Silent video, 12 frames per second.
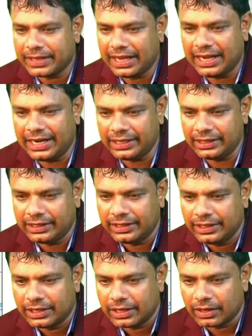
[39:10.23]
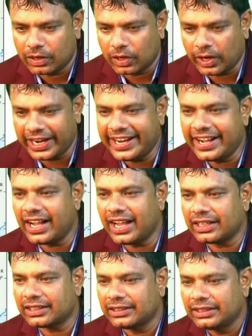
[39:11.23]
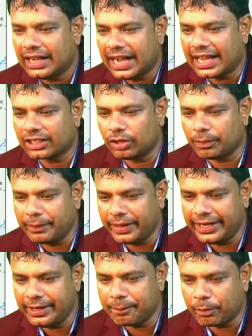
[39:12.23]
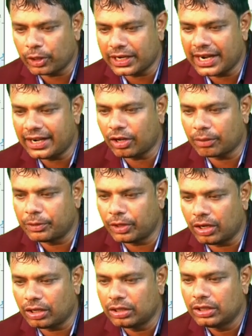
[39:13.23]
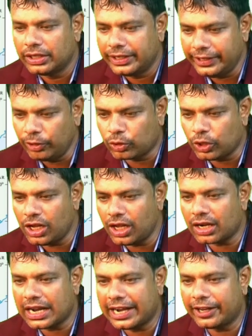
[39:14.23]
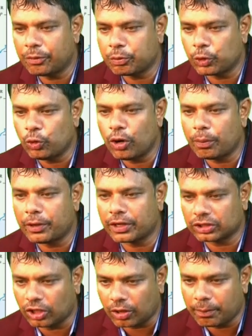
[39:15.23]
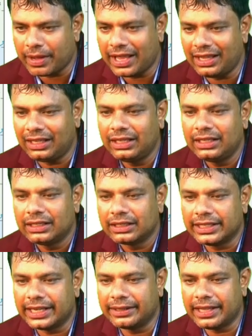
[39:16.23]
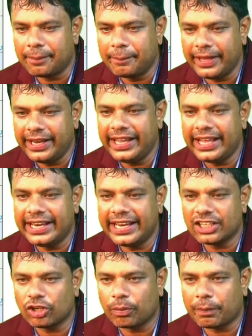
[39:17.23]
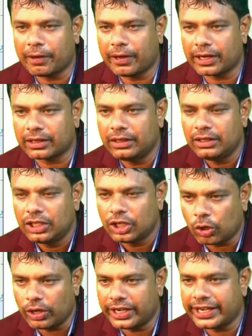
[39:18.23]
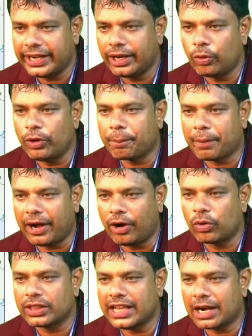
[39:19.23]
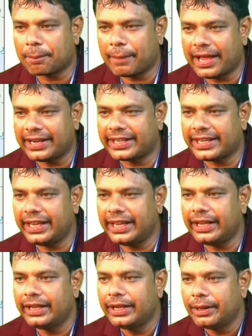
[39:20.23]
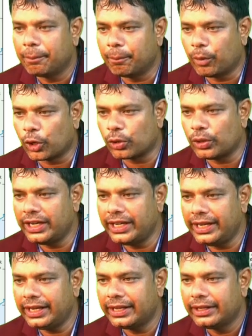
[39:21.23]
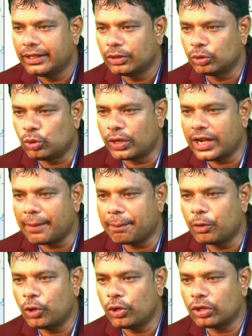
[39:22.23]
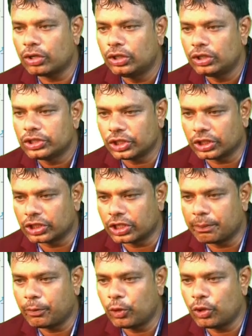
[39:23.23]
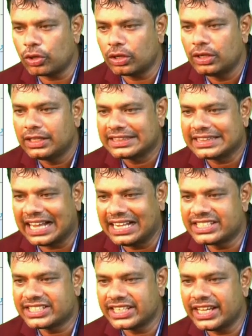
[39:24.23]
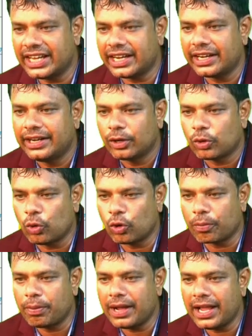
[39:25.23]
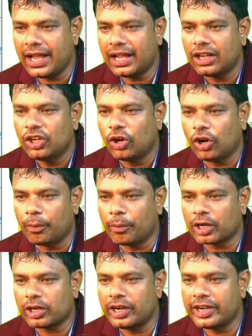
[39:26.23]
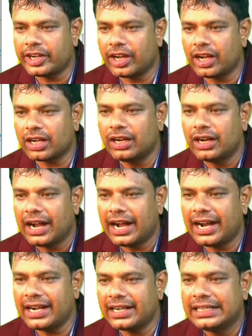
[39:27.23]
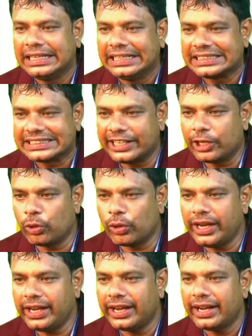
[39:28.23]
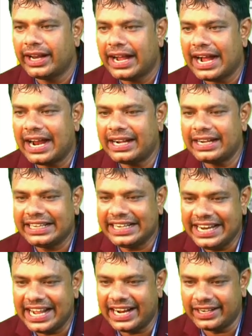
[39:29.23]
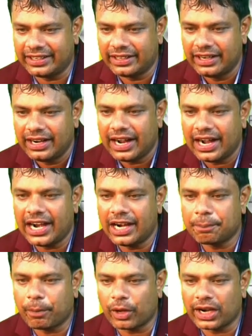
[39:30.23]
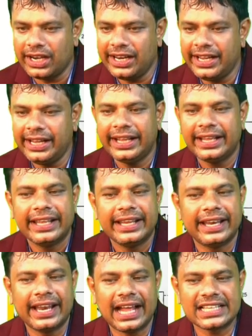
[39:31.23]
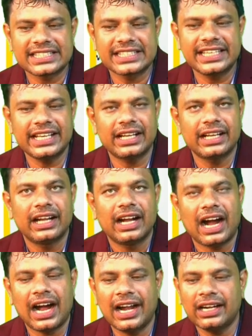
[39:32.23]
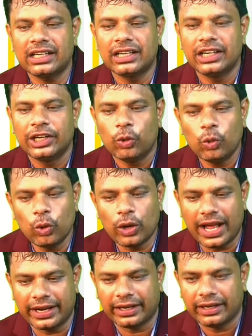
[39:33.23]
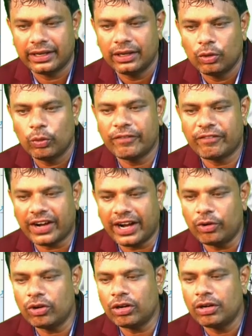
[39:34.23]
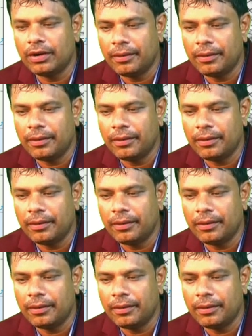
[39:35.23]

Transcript: and Kaiga are the main important of the nuclear, and if you go for thermal, then many areas of our country we found that Panki, Boroni, Durgapur, Chandrapur, Talcher, Korba, Amarkantak and Singuri and Rihan and Parli, Nasik and Uran we found